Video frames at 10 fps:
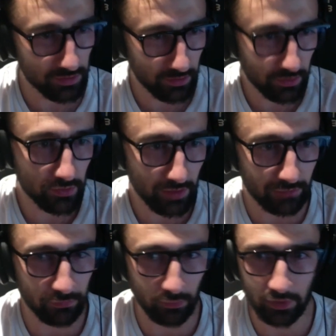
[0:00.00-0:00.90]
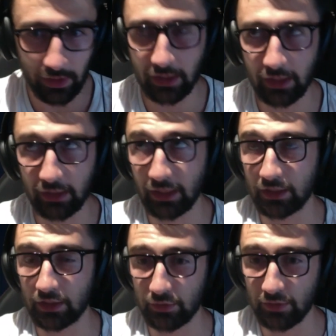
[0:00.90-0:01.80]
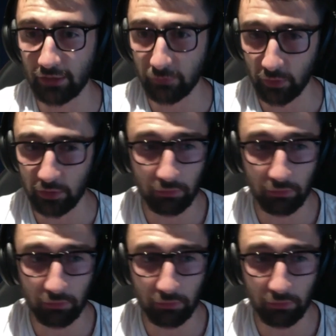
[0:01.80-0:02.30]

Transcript: You can do that get it to do that for you.